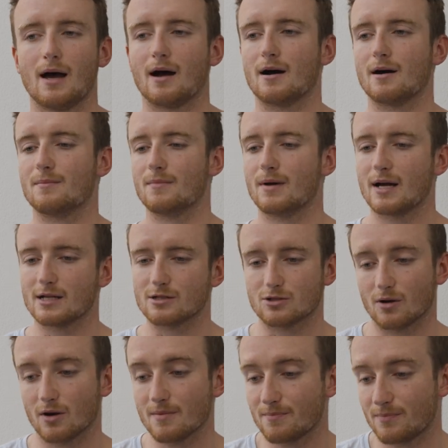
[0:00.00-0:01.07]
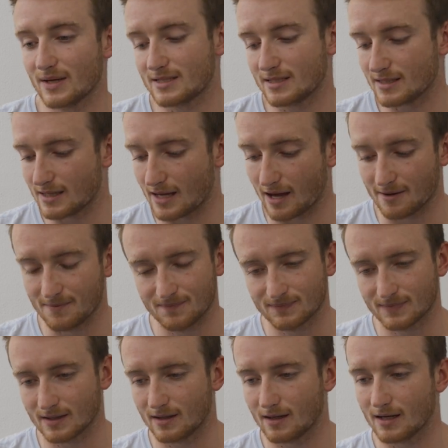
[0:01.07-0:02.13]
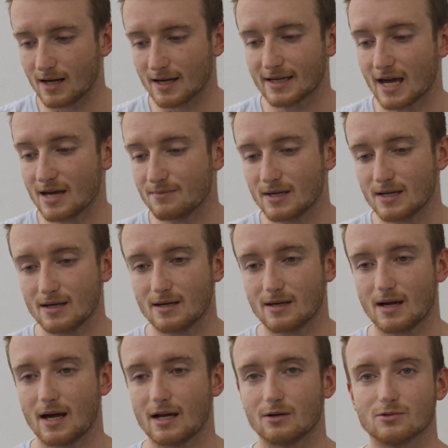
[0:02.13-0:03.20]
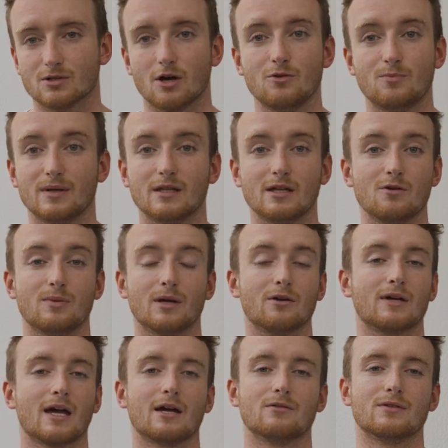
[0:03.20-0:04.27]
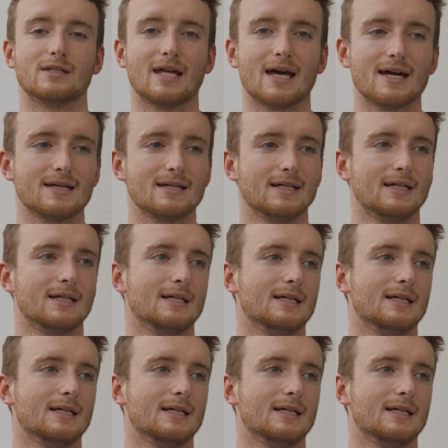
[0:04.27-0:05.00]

And so I'm basically, yeah, I came here and I was hoping that it would be okay on the day.